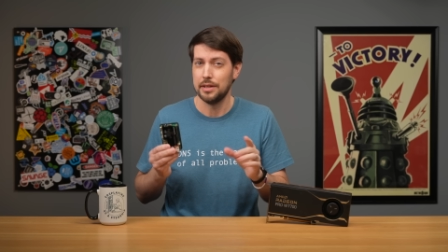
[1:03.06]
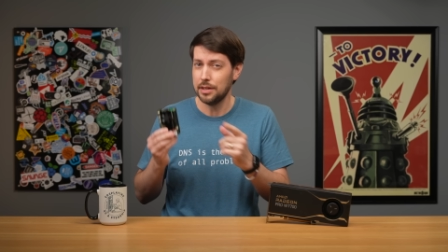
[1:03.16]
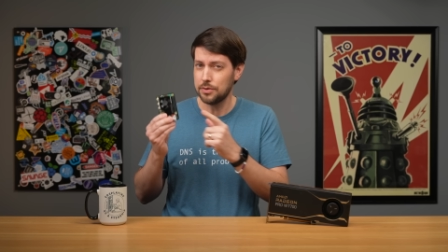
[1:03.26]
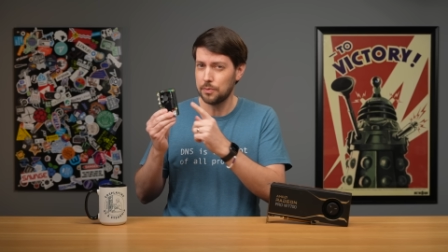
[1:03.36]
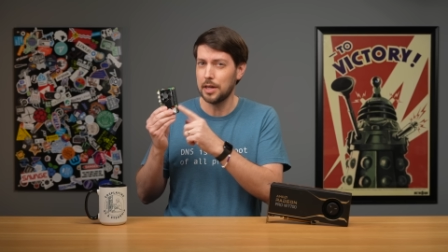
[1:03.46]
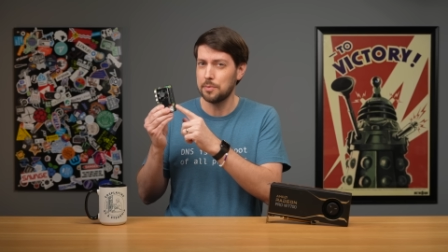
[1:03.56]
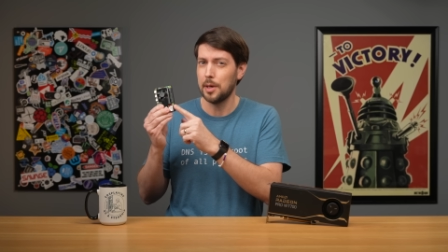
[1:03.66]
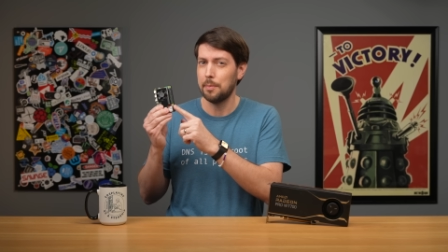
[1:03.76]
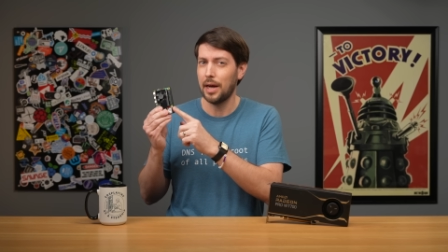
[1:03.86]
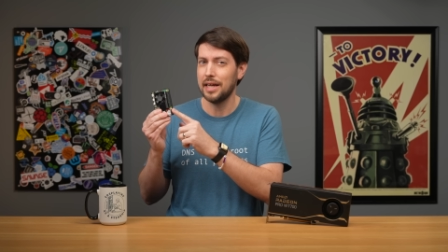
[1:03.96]
This
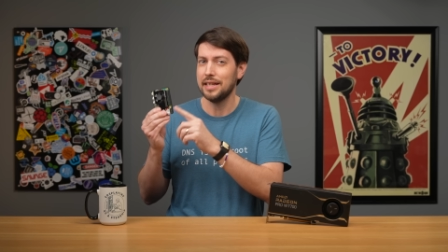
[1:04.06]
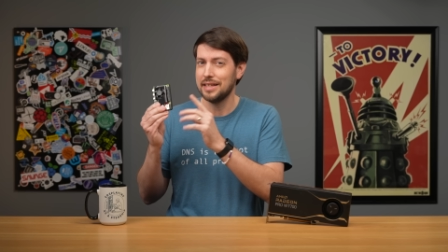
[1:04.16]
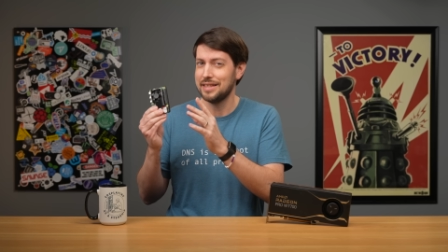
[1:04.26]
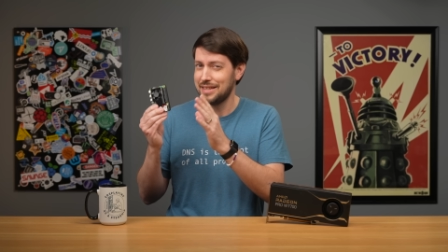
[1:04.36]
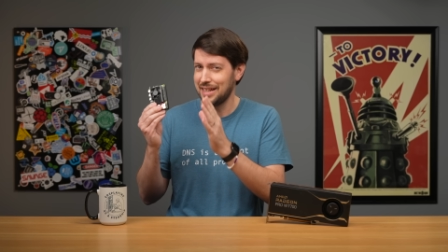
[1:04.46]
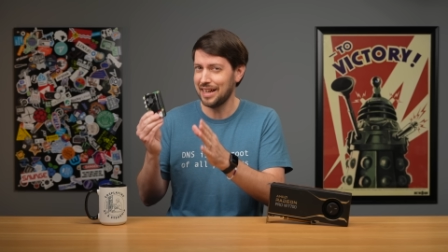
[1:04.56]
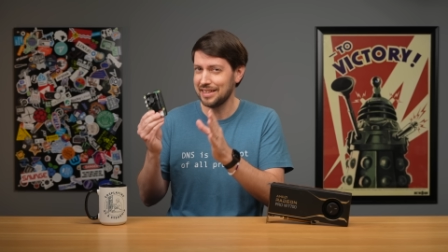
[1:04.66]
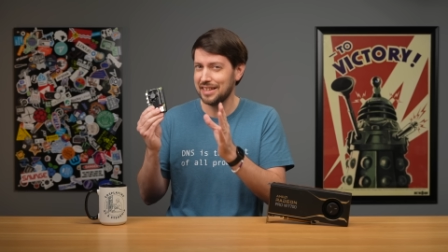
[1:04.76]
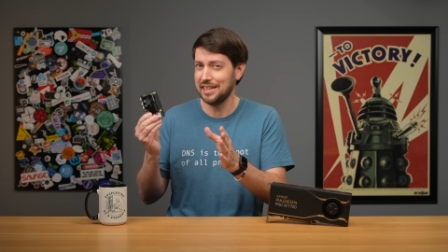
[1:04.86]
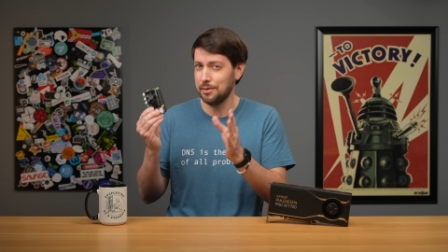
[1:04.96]
Raspberry Pi can
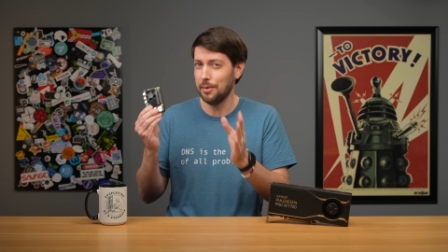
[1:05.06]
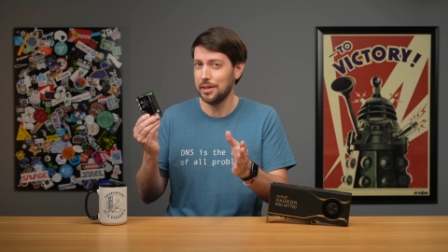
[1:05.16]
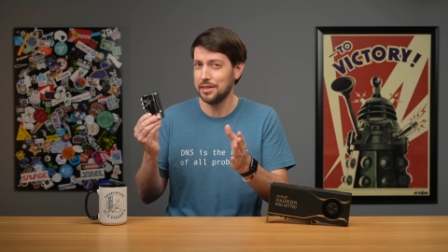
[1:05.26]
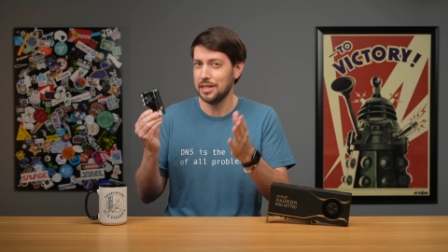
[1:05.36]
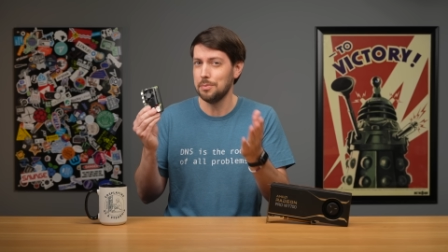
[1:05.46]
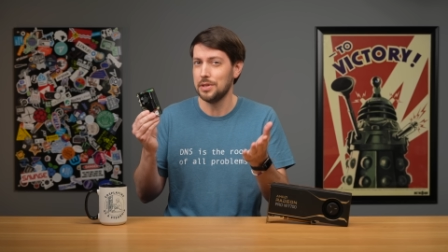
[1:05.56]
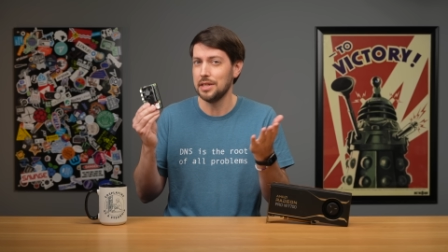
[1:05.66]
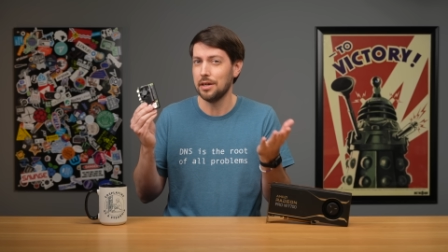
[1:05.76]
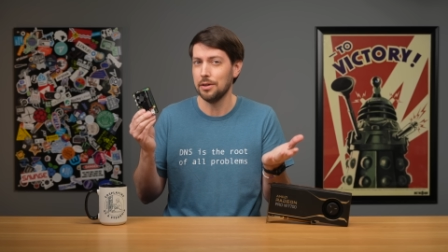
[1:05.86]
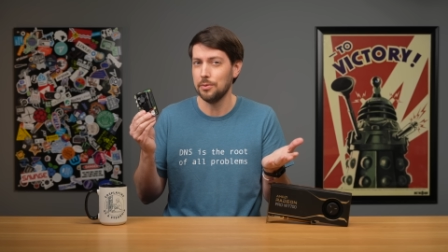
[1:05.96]
technically run DeepSeek
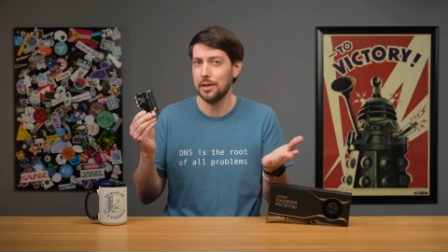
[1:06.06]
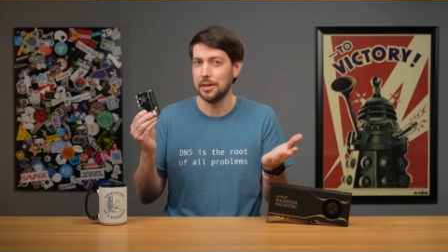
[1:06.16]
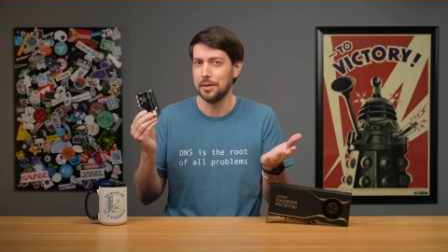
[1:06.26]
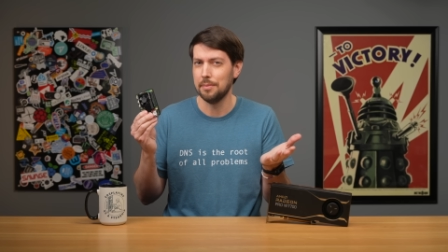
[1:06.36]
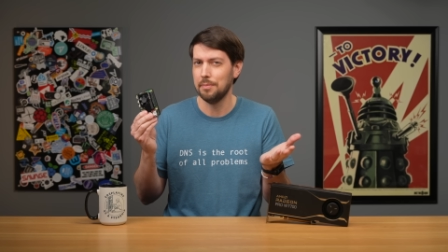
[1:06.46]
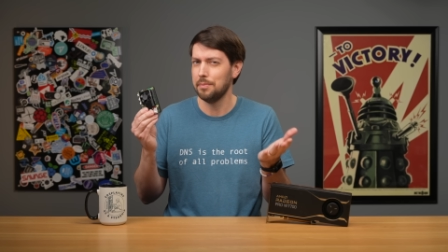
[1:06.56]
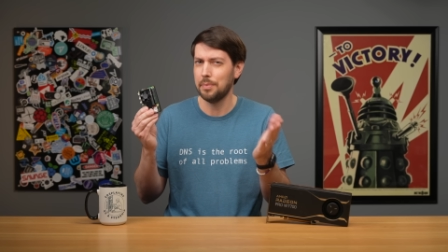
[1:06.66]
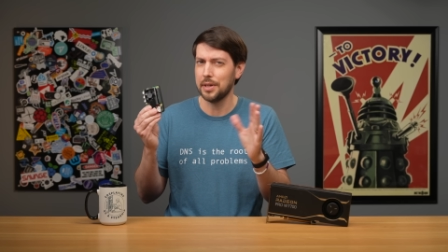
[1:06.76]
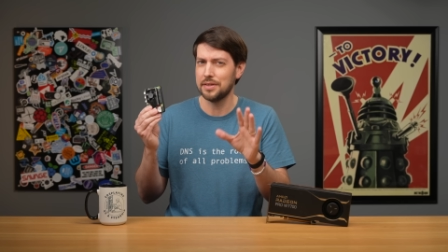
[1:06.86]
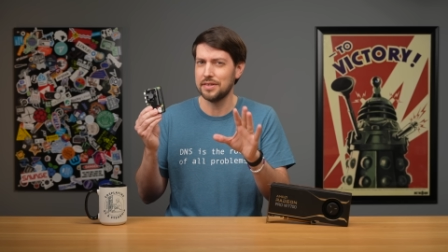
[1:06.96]
R1,
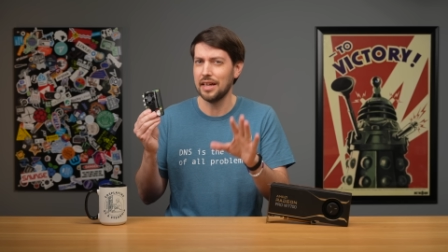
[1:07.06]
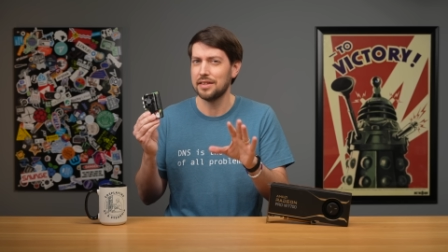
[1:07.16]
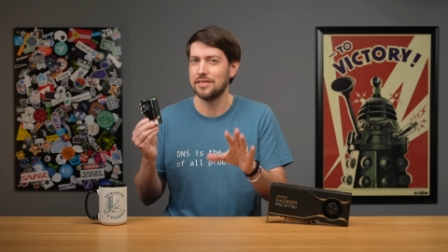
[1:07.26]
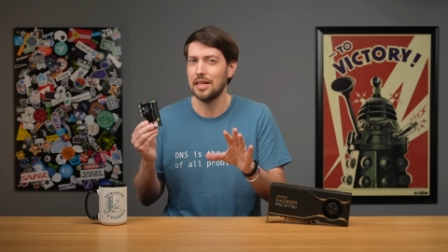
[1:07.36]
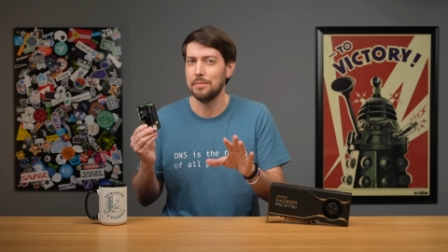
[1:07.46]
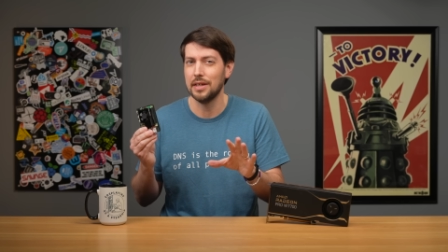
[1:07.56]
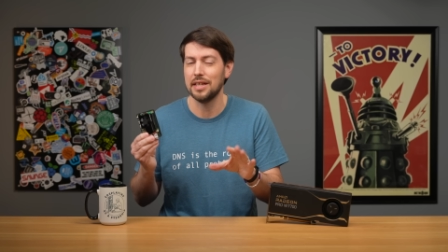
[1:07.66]
but it's not the same thing